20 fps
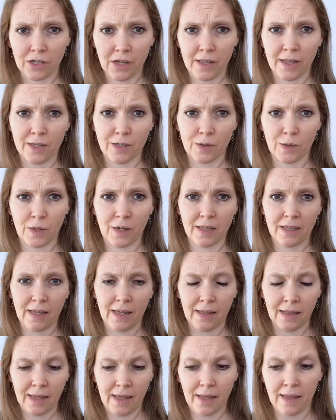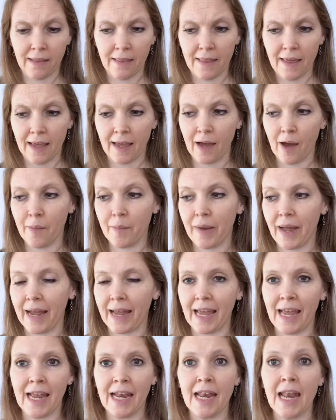all that sort of thing, they come
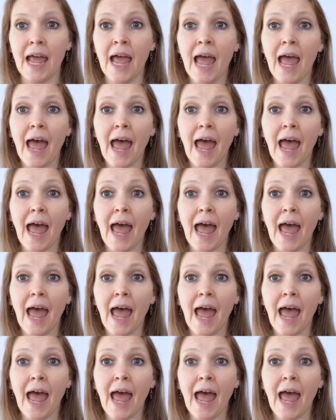back in,